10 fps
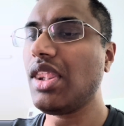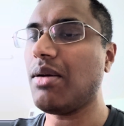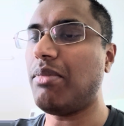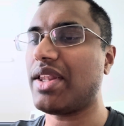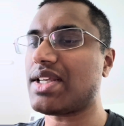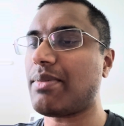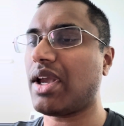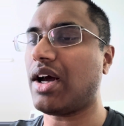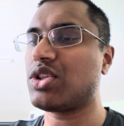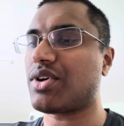By the time I
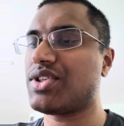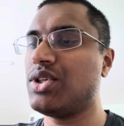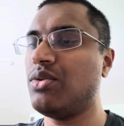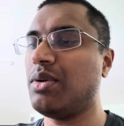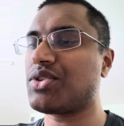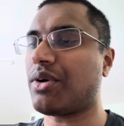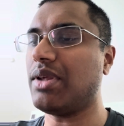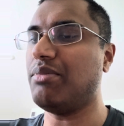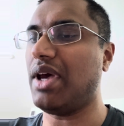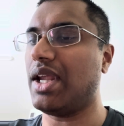got to our suite, he was already
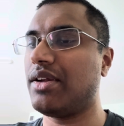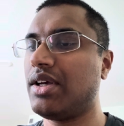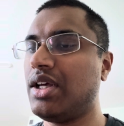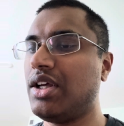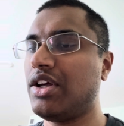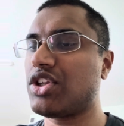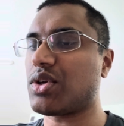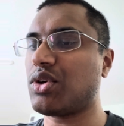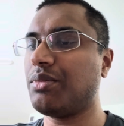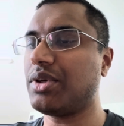in bed. So I
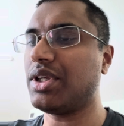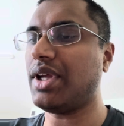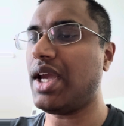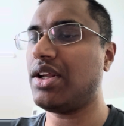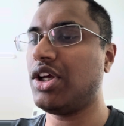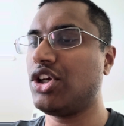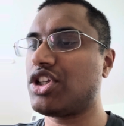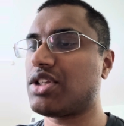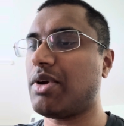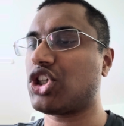told him good night,
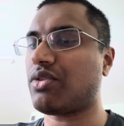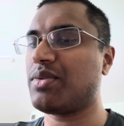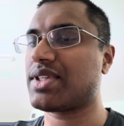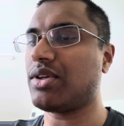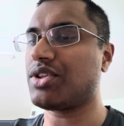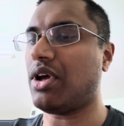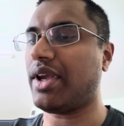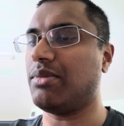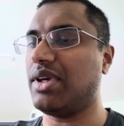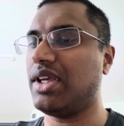just to make sure he was still
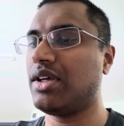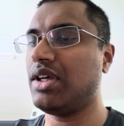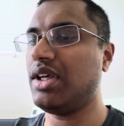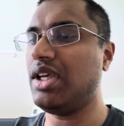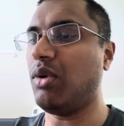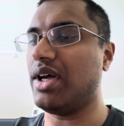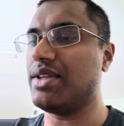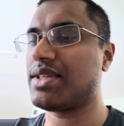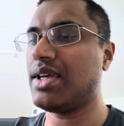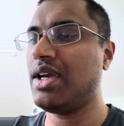talking to me. He
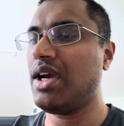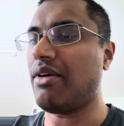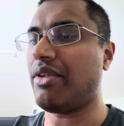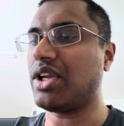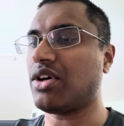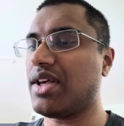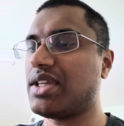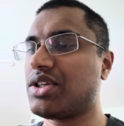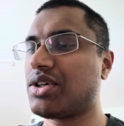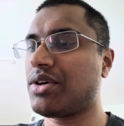was. And then I tossed
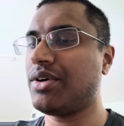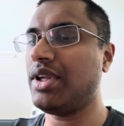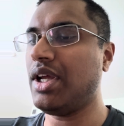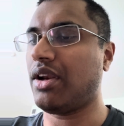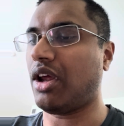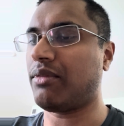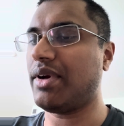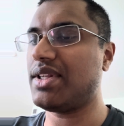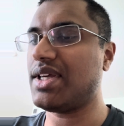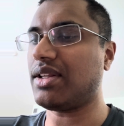and turned, not ready
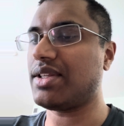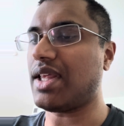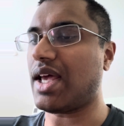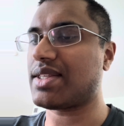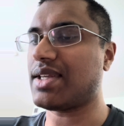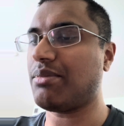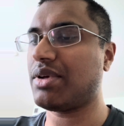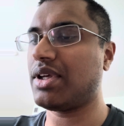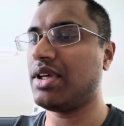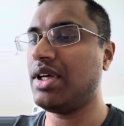to take the last step,
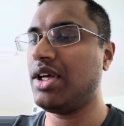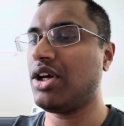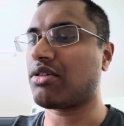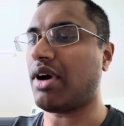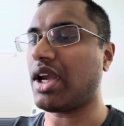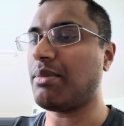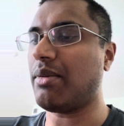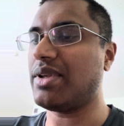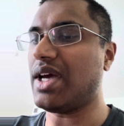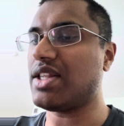crying about
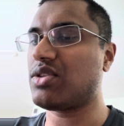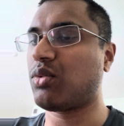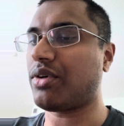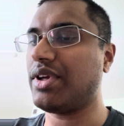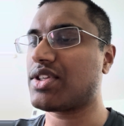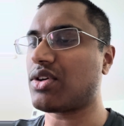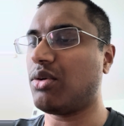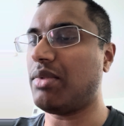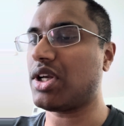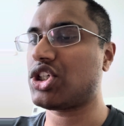my dad's worrying so
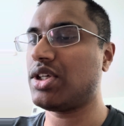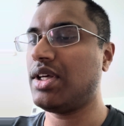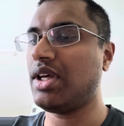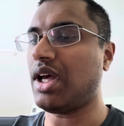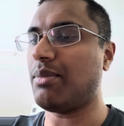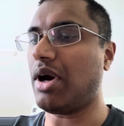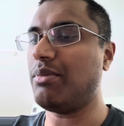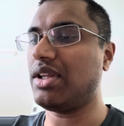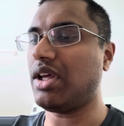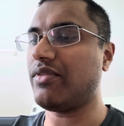much about
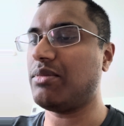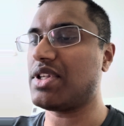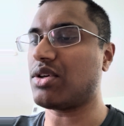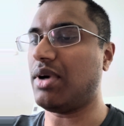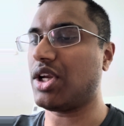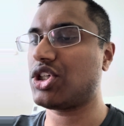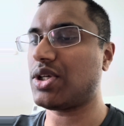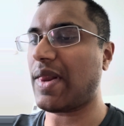me and loving me so much.